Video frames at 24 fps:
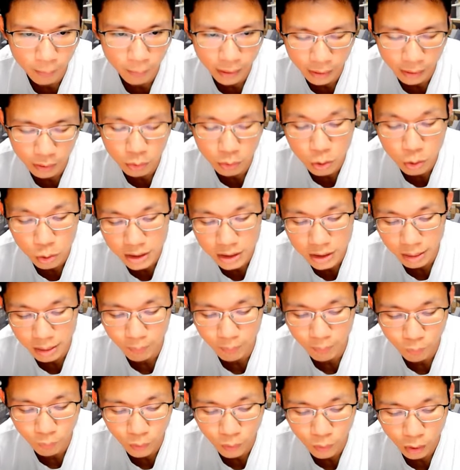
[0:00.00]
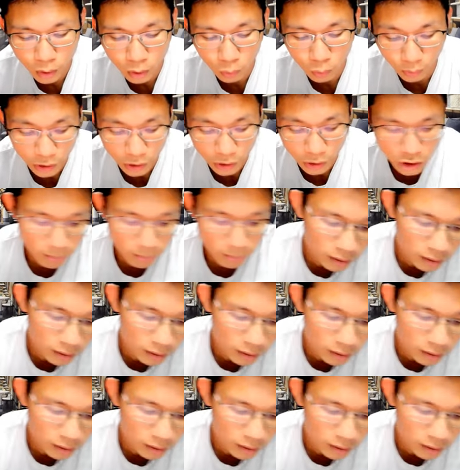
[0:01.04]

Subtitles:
and also same location mah.